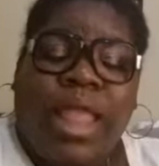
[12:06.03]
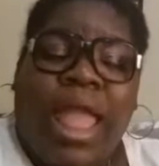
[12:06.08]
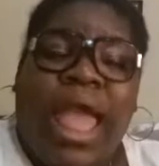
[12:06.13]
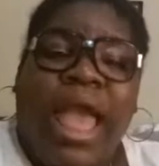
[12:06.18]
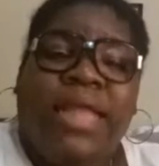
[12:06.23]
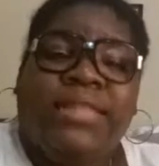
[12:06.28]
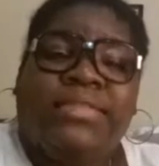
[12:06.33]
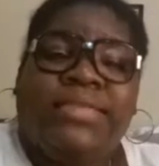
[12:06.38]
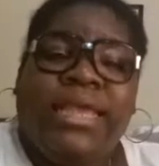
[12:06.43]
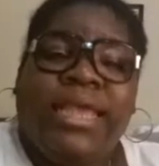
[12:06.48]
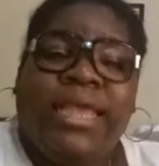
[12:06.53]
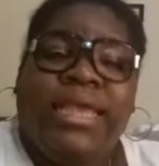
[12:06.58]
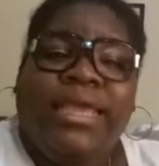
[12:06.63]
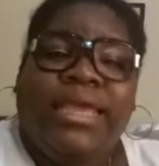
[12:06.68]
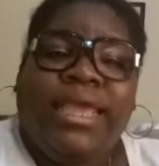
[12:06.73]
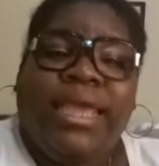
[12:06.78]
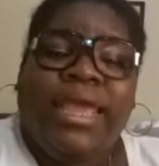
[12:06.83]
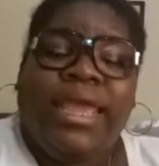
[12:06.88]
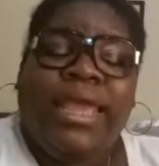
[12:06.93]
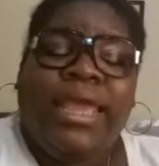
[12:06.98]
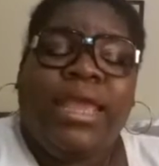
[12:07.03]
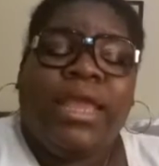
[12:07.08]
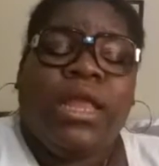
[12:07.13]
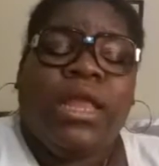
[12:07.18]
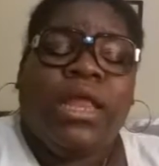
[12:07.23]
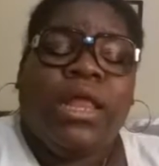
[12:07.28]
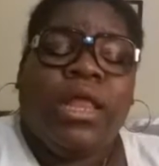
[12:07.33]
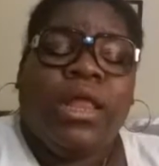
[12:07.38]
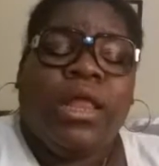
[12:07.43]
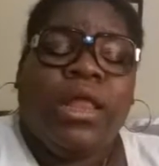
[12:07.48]
I did get
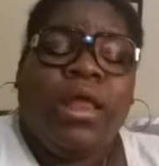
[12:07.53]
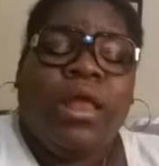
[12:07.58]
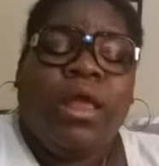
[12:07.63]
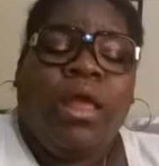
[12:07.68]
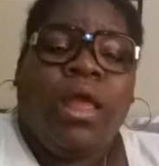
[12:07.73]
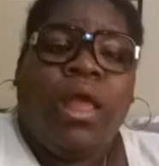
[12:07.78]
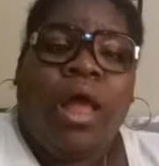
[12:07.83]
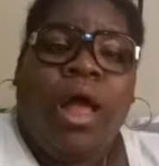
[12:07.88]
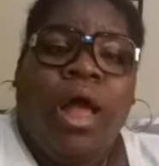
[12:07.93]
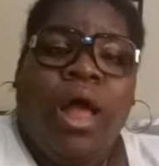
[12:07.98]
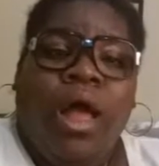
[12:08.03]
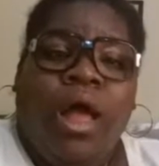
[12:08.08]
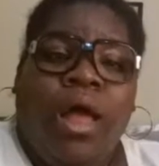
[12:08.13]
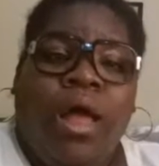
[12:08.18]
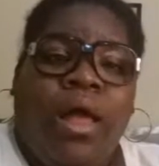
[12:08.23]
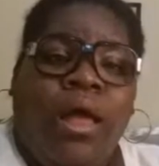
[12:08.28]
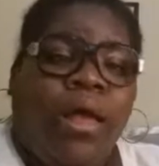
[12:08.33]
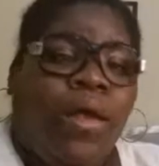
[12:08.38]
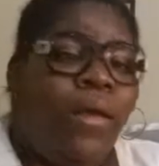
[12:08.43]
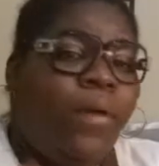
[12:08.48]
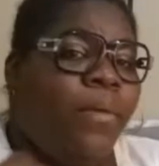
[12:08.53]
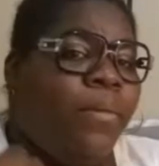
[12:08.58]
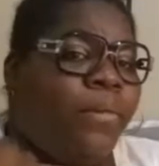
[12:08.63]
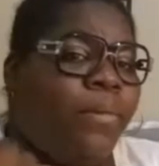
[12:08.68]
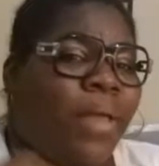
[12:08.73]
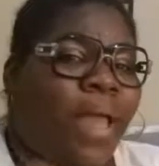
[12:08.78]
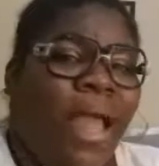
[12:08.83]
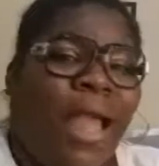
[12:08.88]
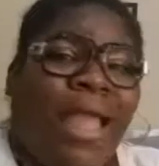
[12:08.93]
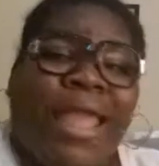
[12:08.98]

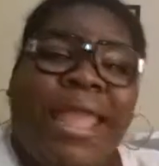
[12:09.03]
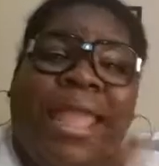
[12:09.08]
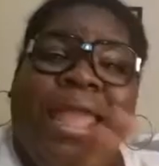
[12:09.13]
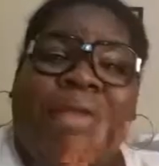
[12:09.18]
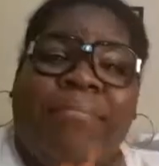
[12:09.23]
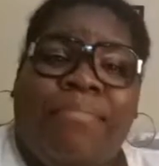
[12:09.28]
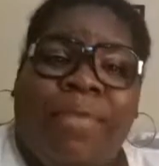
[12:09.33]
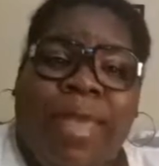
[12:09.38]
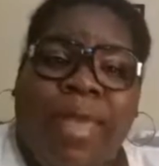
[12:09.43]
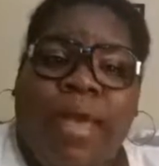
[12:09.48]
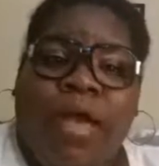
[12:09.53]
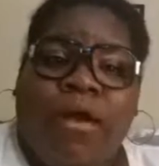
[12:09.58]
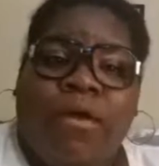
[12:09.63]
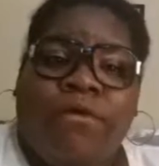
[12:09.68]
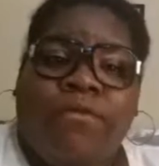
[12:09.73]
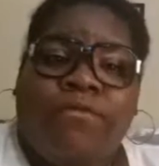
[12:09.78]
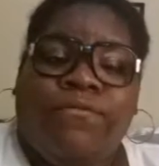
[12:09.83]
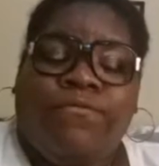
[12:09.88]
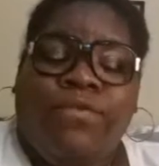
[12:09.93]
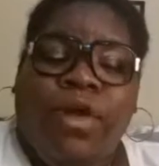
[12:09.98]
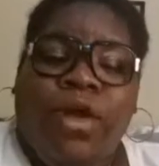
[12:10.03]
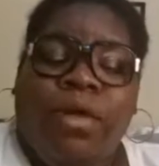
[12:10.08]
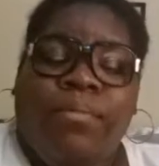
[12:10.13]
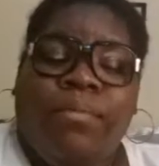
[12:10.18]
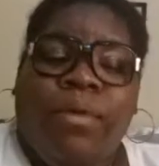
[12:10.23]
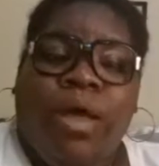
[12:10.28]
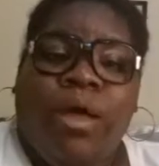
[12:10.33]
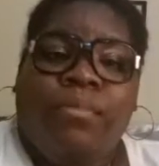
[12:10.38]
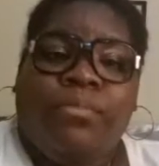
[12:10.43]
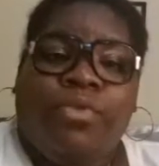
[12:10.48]
an email from
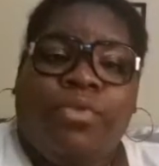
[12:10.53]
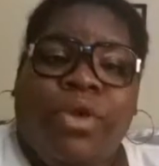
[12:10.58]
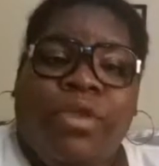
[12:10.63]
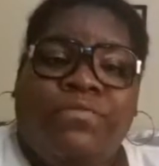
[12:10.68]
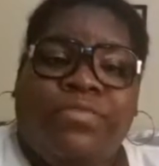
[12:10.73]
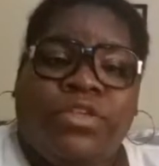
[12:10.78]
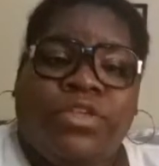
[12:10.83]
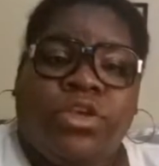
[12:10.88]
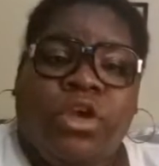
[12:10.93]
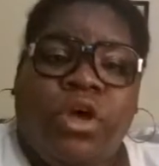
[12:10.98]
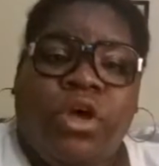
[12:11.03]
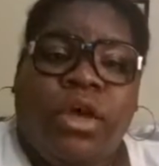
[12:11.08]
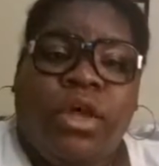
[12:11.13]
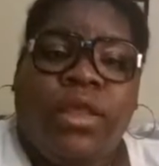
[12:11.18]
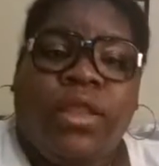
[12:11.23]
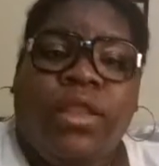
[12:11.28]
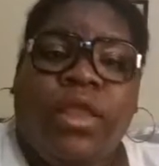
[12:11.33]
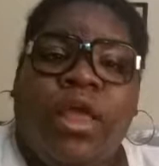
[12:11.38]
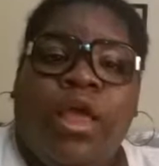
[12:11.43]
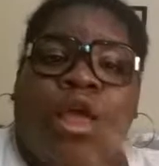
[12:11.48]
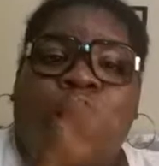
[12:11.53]
Louis Vuitton